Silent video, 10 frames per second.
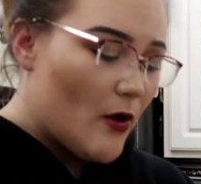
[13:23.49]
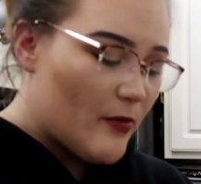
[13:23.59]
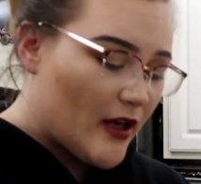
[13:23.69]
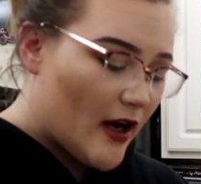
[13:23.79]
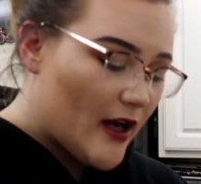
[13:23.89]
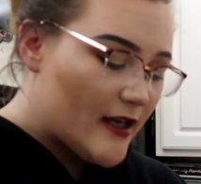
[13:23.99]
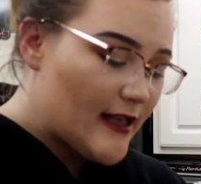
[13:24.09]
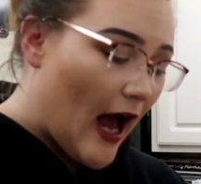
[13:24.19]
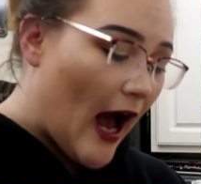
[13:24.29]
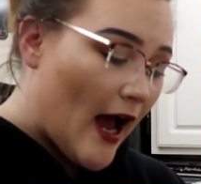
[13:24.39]
because
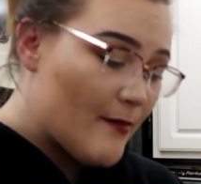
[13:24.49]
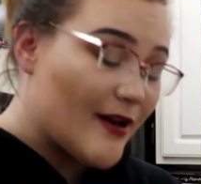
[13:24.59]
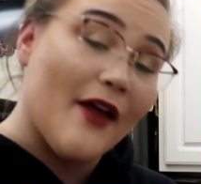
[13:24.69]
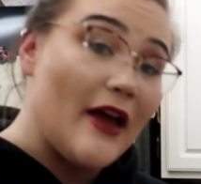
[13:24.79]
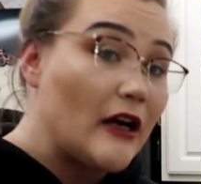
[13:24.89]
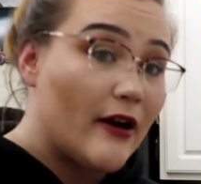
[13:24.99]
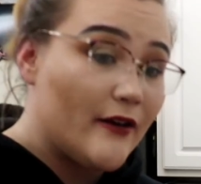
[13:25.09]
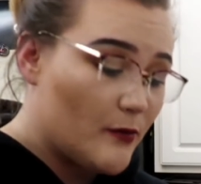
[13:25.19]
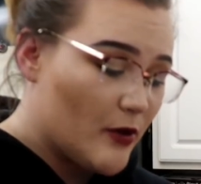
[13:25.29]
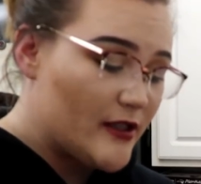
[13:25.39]
i'm not that great
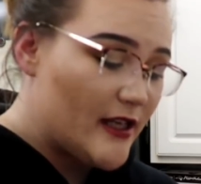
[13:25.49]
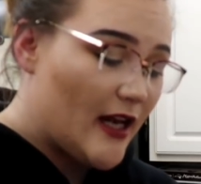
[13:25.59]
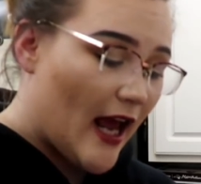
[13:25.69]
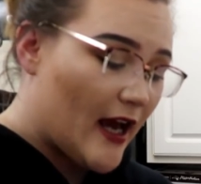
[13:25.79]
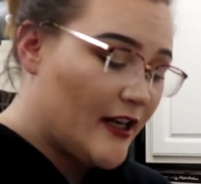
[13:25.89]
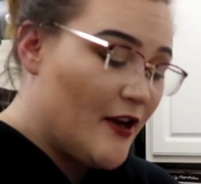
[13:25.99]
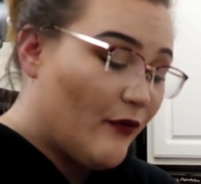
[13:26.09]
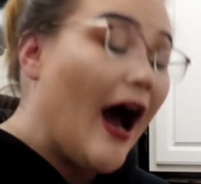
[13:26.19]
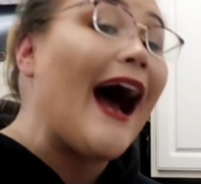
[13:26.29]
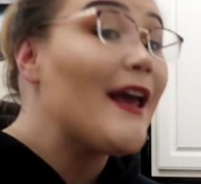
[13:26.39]
of a person and
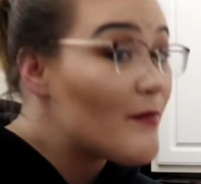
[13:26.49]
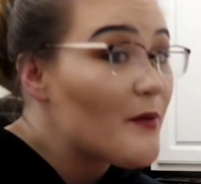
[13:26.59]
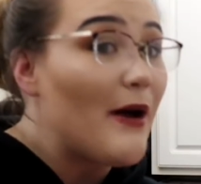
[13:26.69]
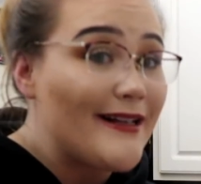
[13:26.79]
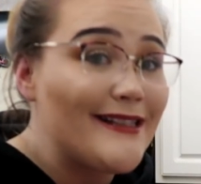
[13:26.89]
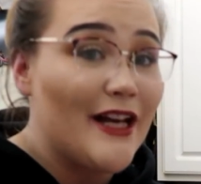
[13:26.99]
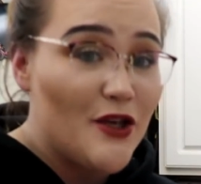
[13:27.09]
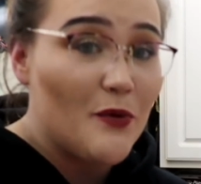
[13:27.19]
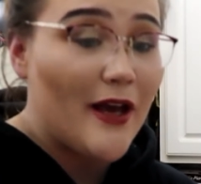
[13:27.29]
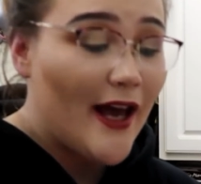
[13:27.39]
if i'm the best that
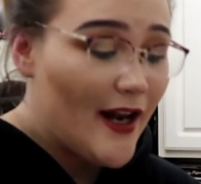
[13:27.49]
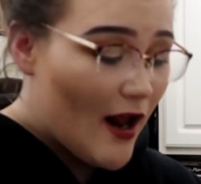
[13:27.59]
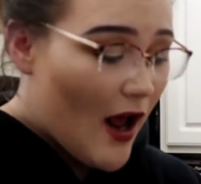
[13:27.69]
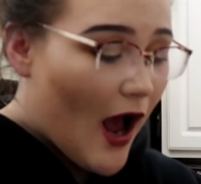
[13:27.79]
you get